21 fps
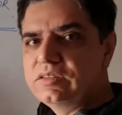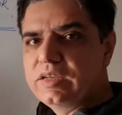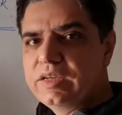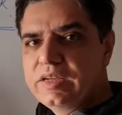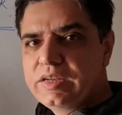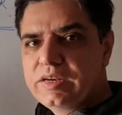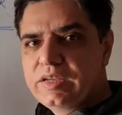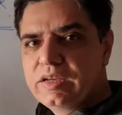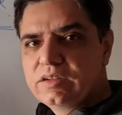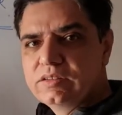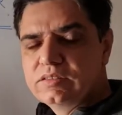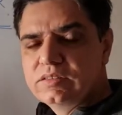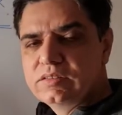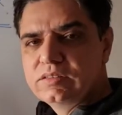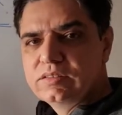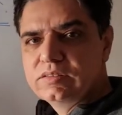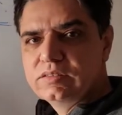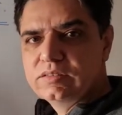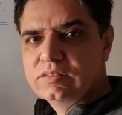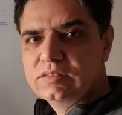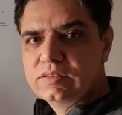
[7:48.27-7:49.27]
areas.
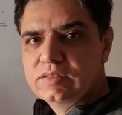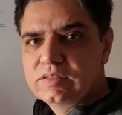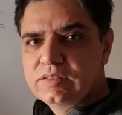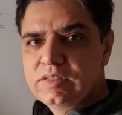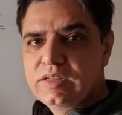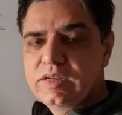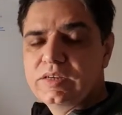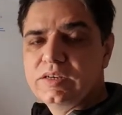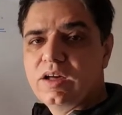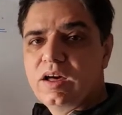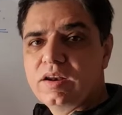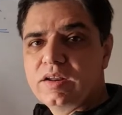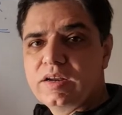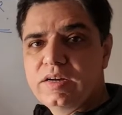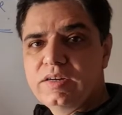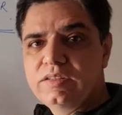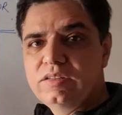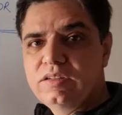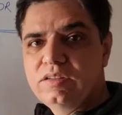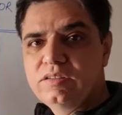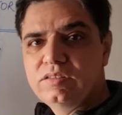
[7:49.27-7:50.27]
They target
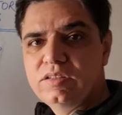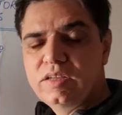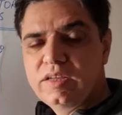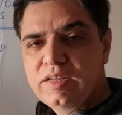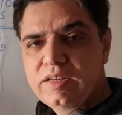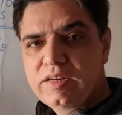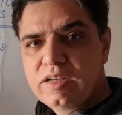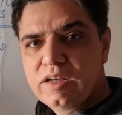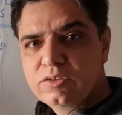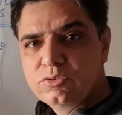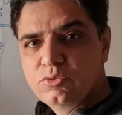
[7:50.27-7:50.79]
these areas.